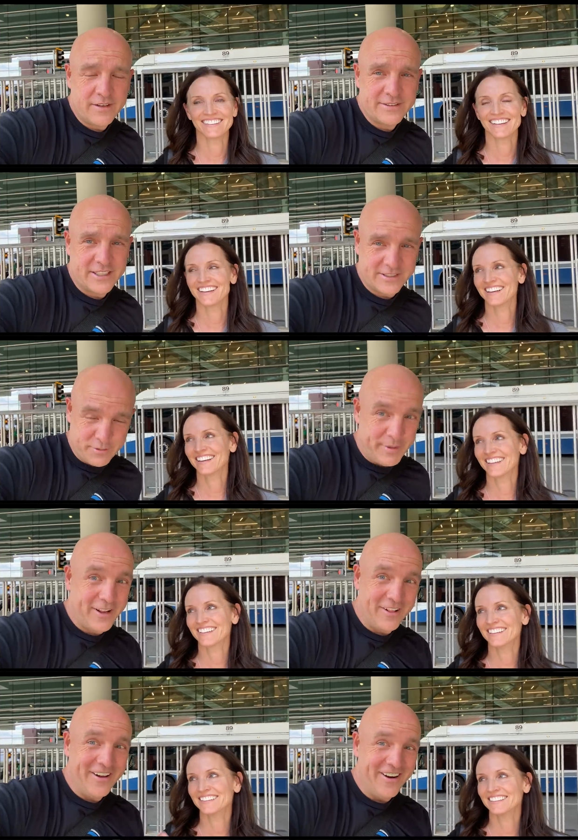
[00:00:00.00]
Speaker 1: Just to be
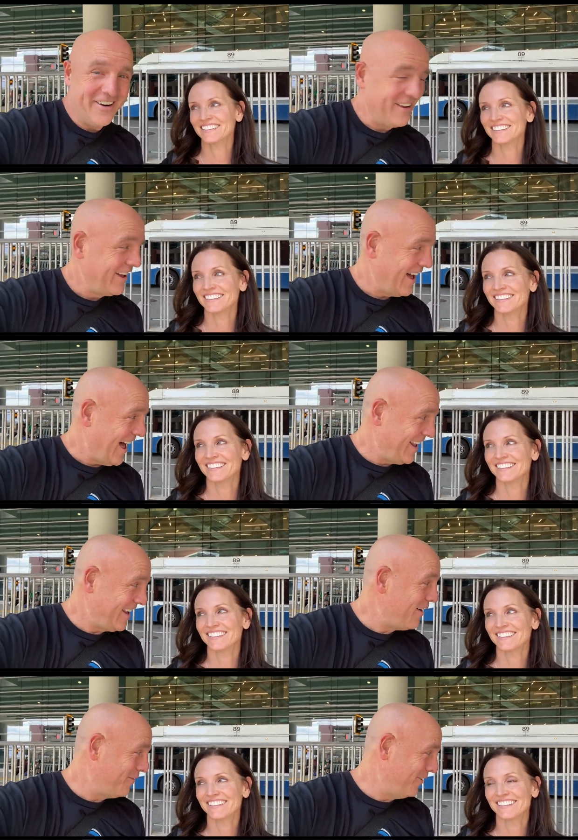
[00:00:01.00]
clear, I
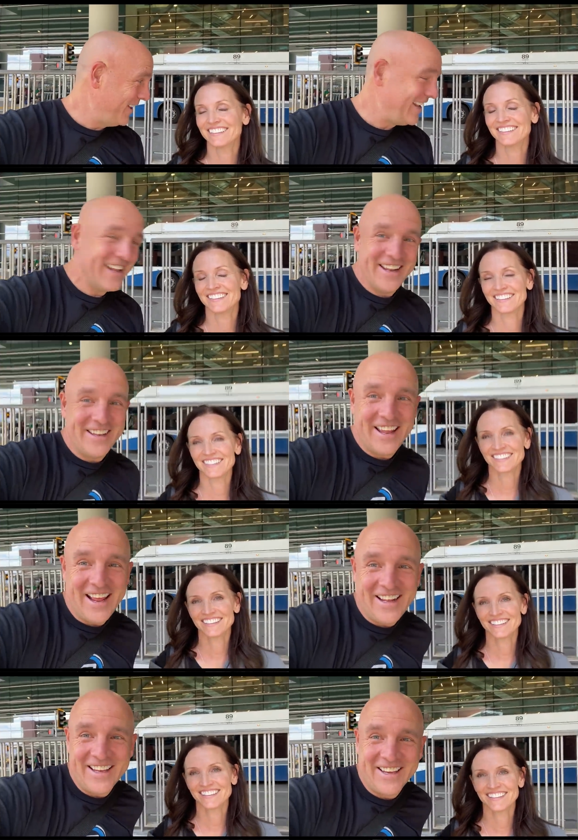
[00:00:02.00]
never needed
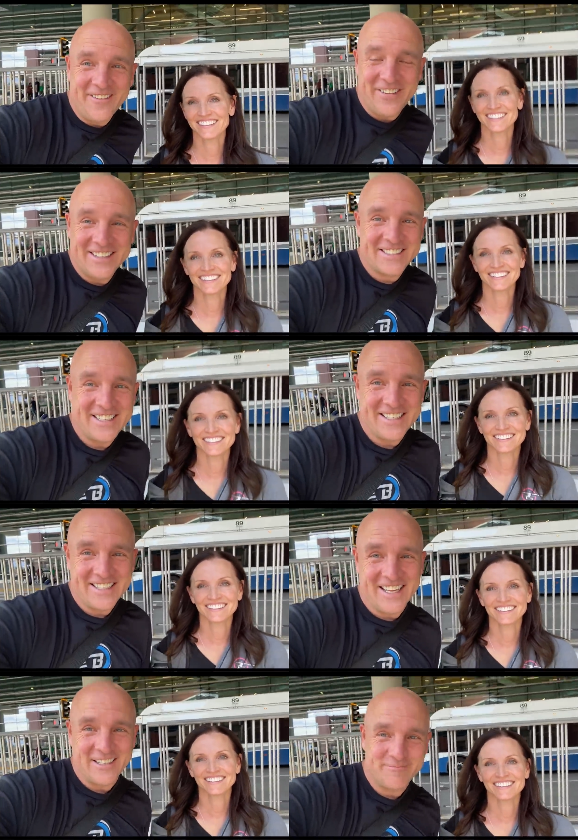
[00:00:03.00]
any
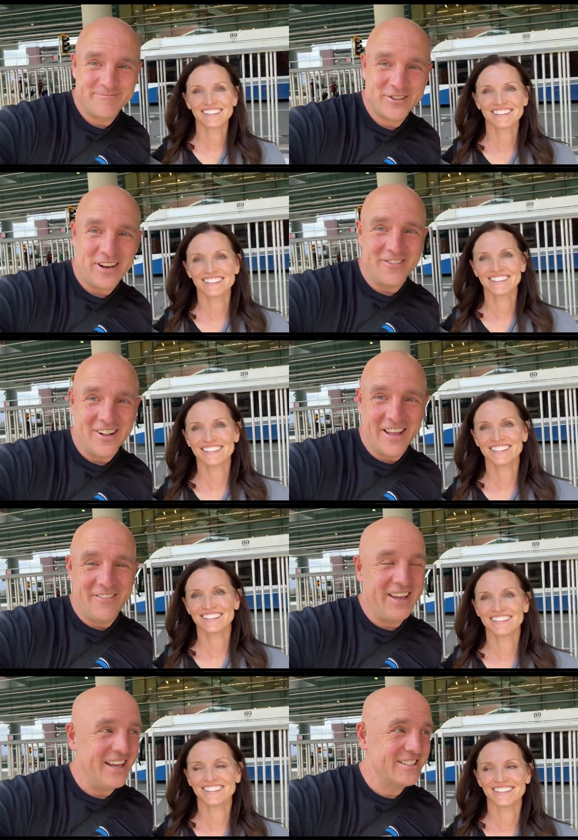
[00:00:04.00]
convincing that general
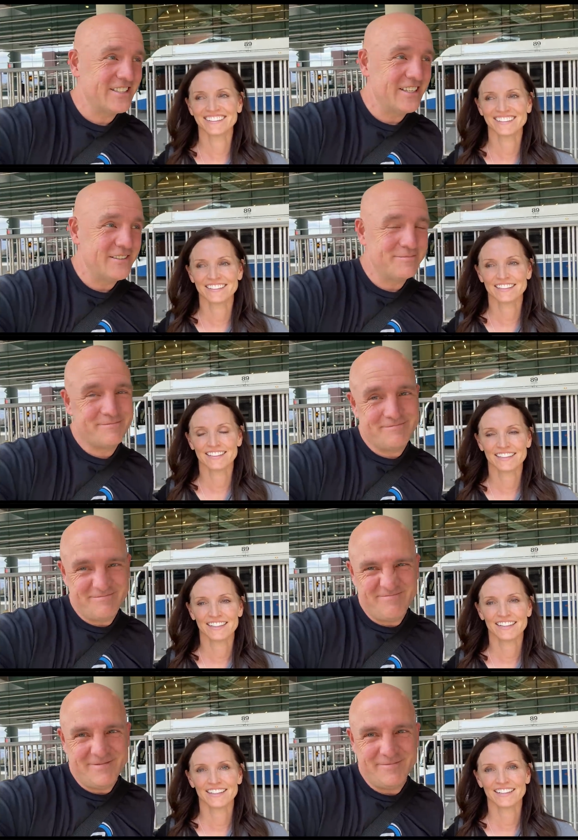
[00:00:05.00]
aviation
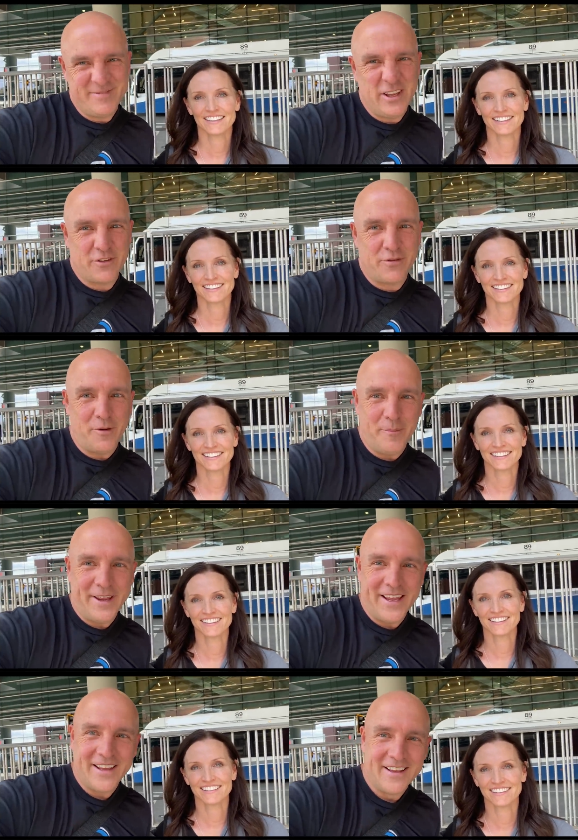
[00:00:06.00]
is for
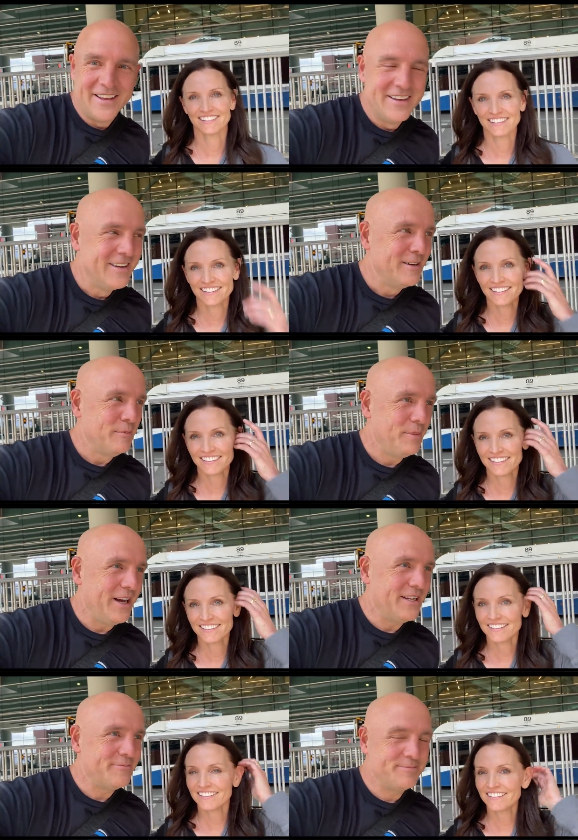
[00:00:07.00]
me.
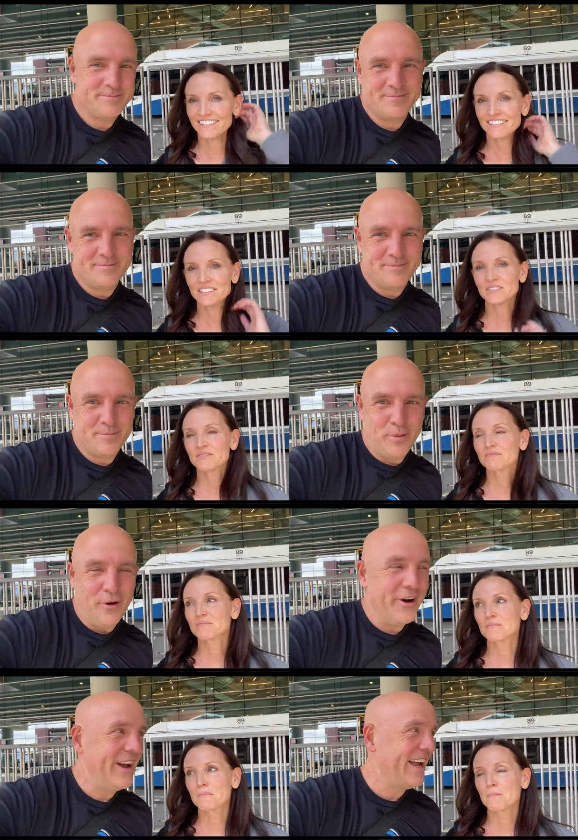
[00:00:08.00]
But
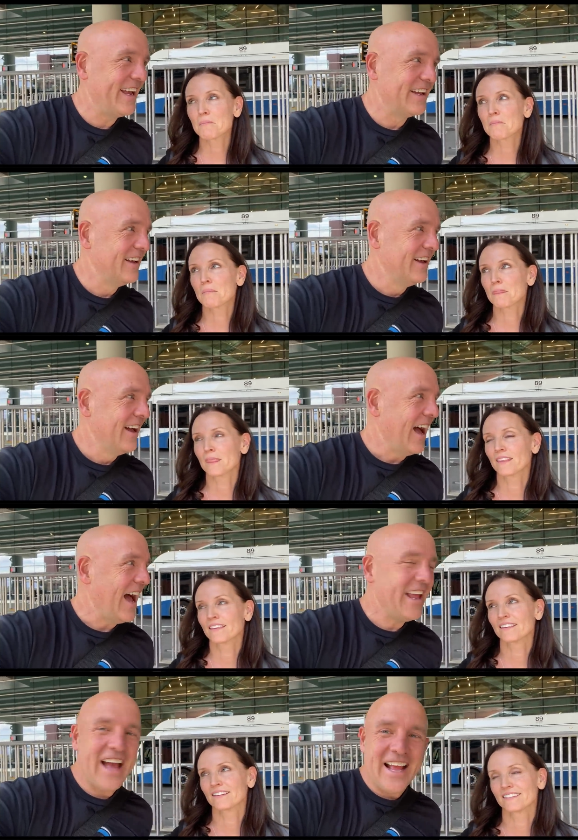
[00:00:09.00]
boy,
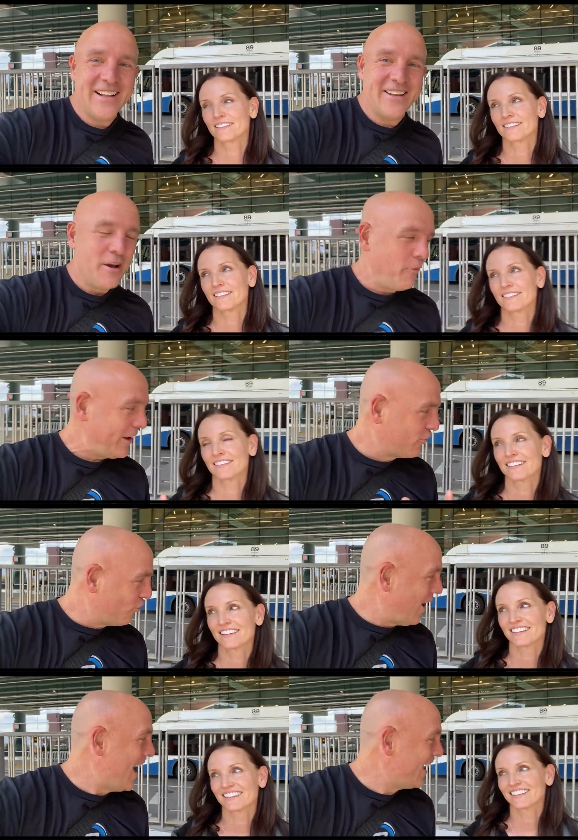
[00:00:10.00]
we
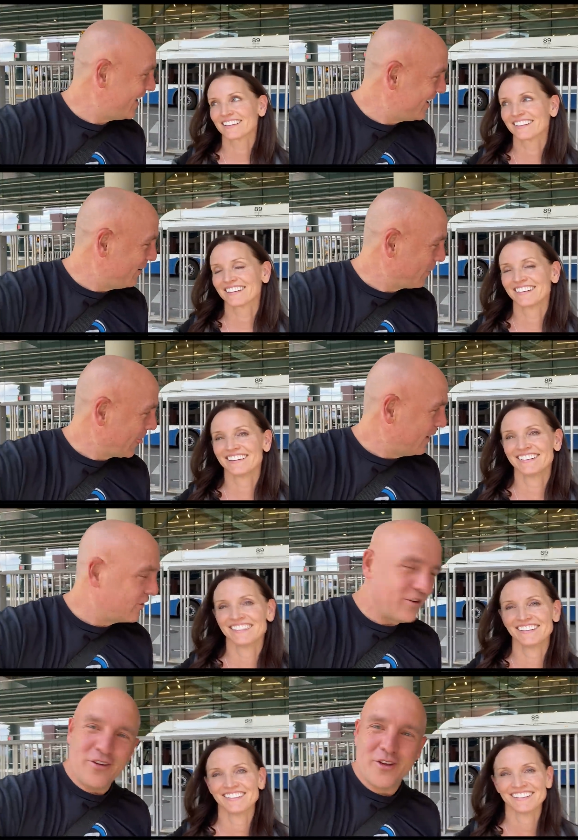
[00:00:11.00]
tried
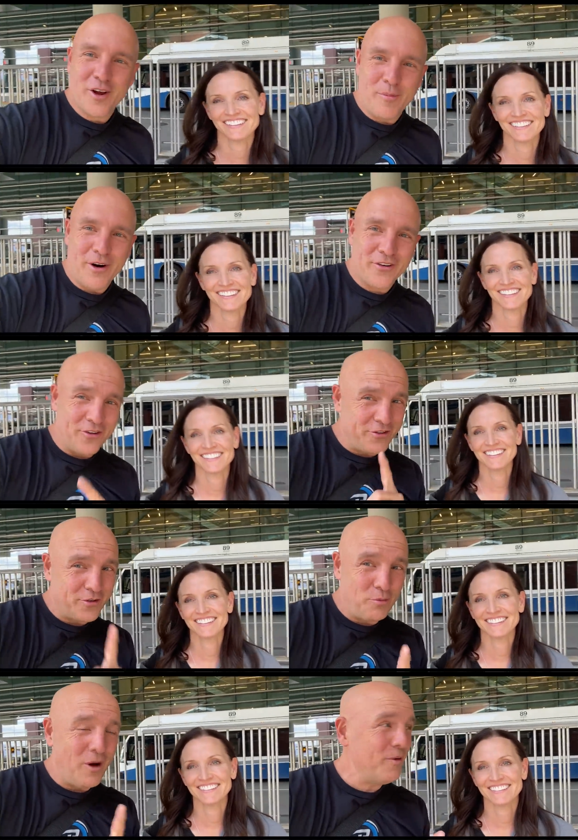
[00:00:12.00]
to do the commercial
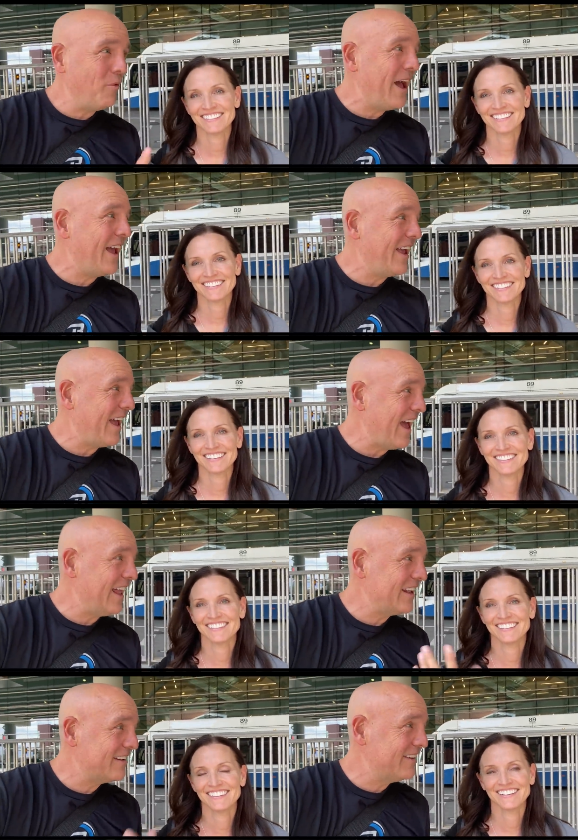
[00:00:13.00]
just one way,
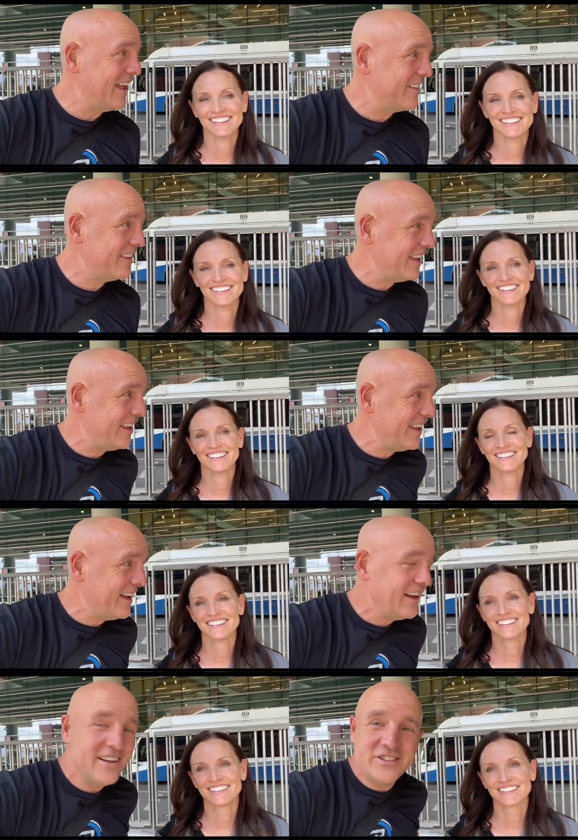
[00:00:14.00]
and
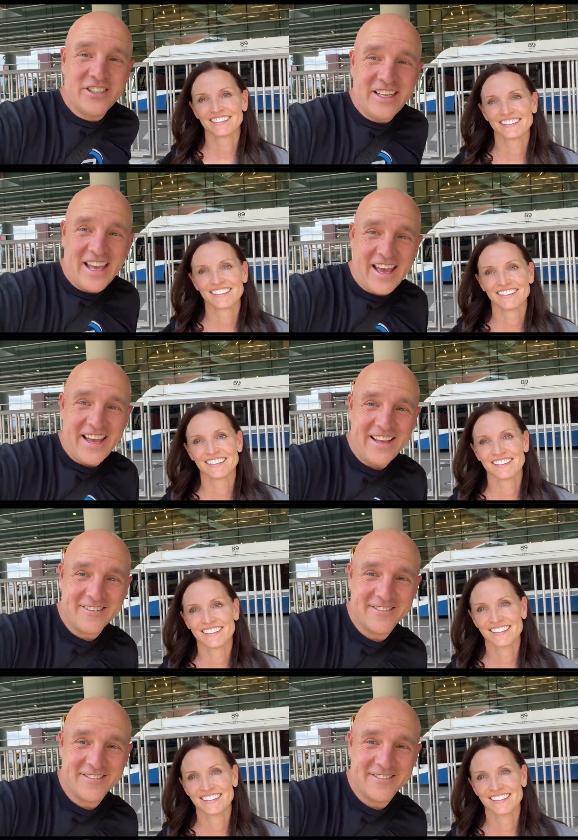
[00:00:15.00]
the GA